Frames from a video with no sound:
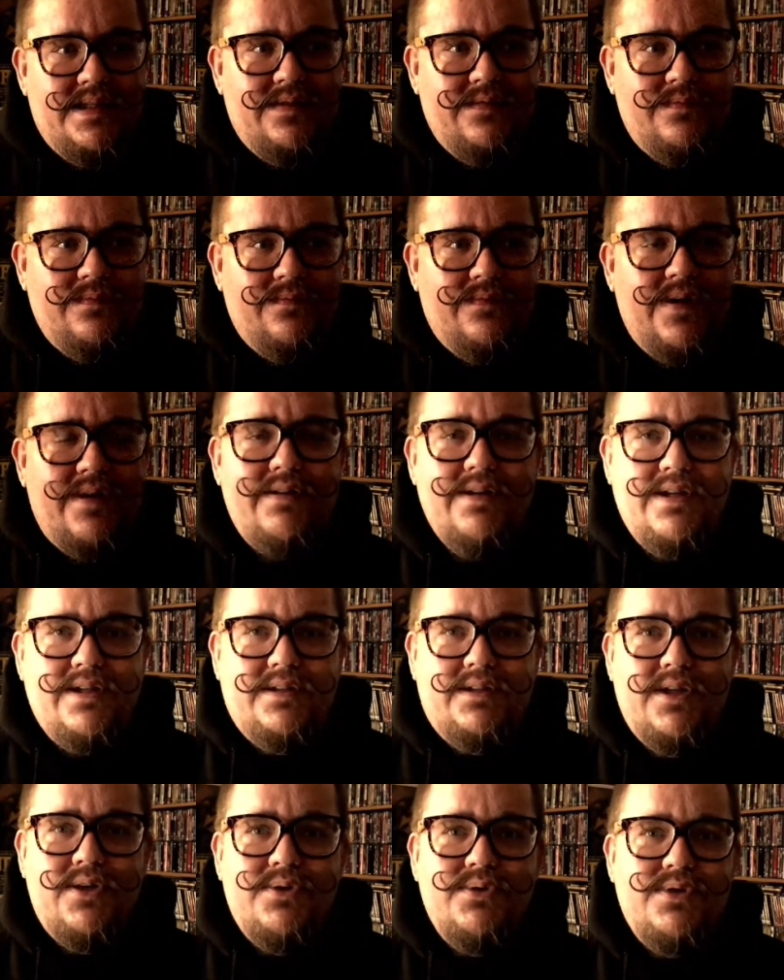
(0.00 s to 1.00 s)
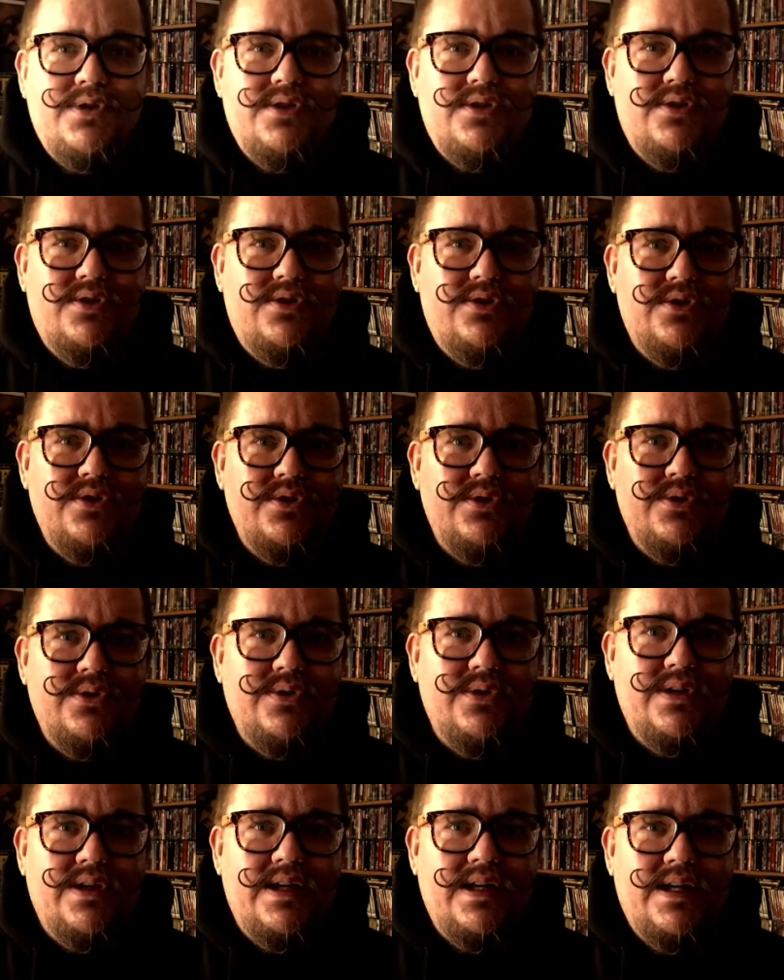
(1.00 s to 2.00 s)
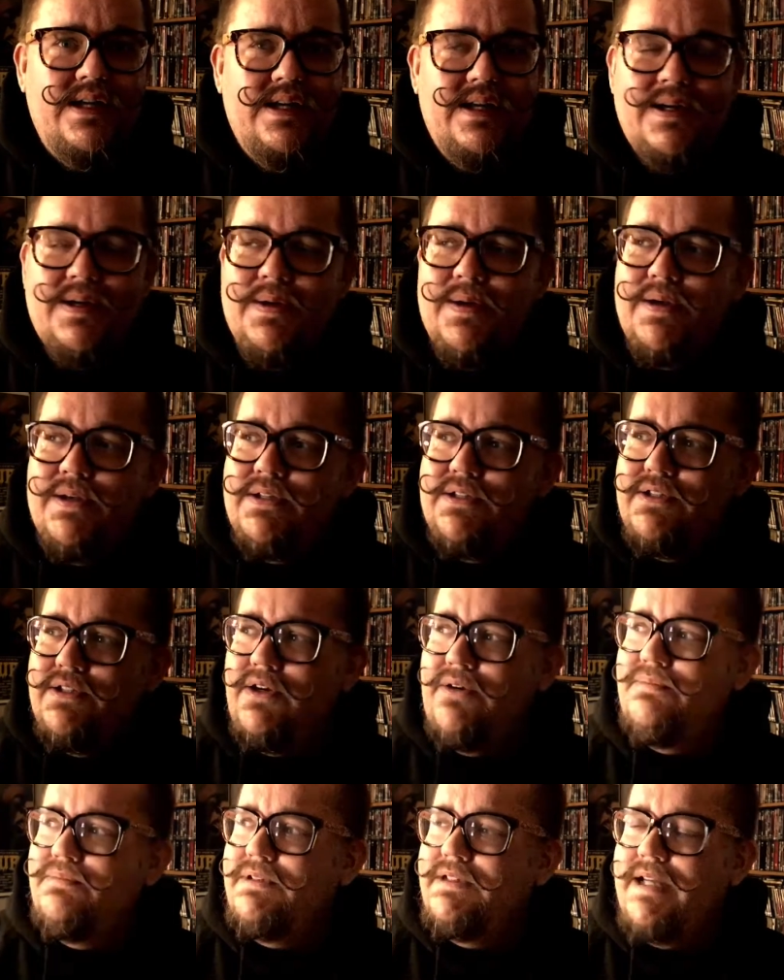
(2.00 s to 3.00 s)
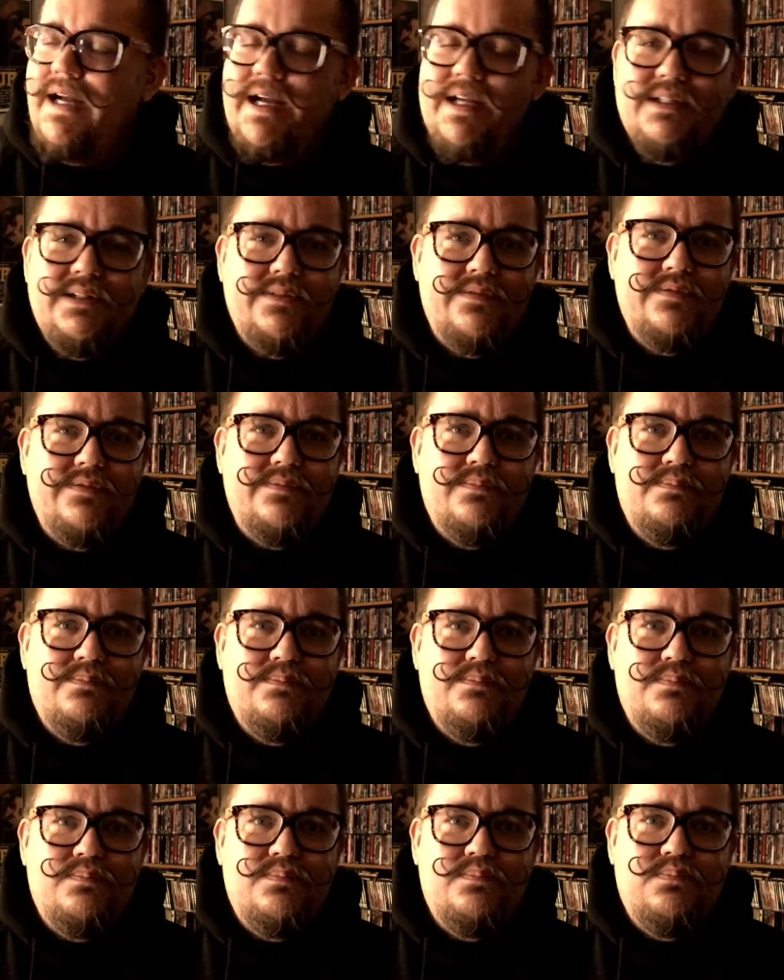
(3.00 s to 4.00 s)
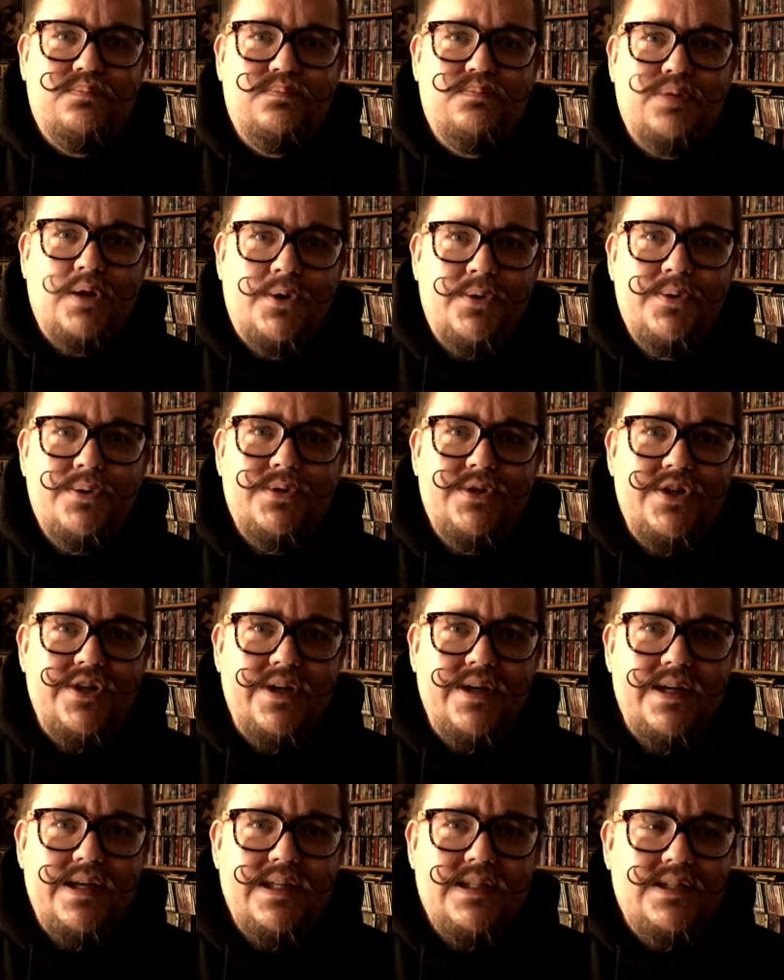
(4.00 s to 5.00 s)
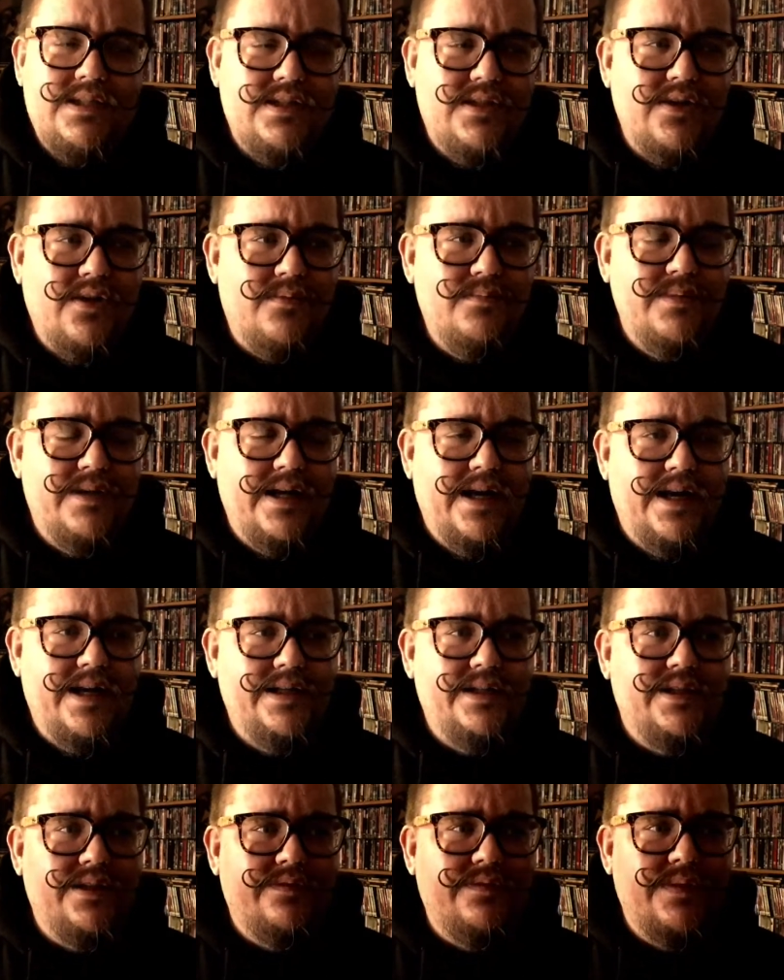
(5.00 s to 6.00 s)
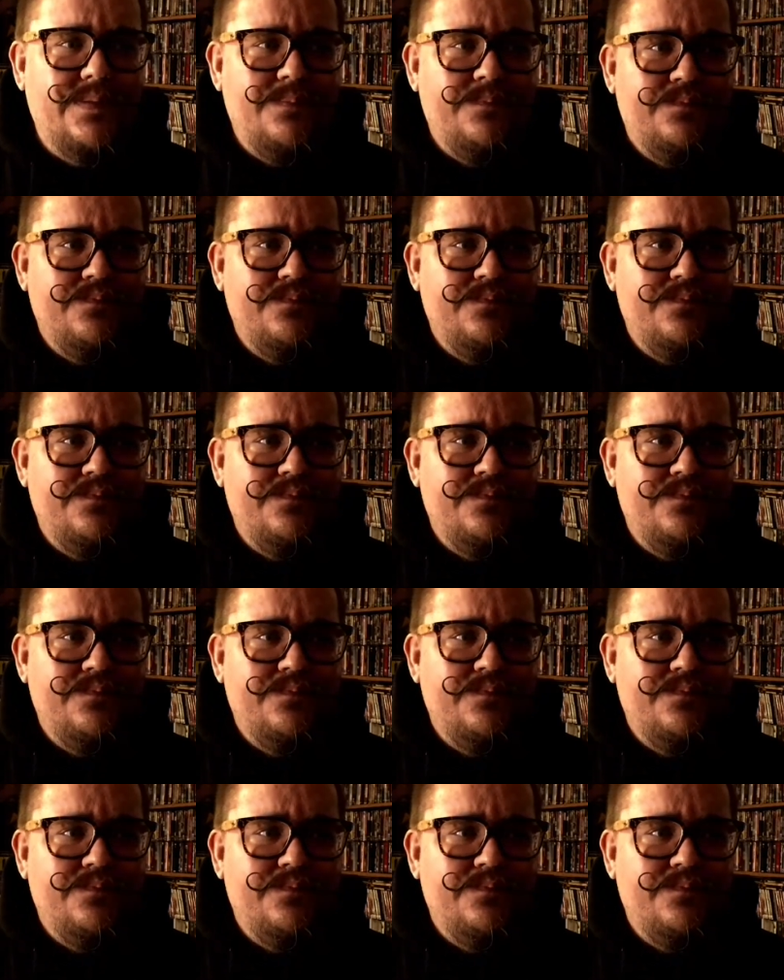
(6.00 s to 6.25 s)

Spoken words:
very close to some kind of poetry. It's some kind of,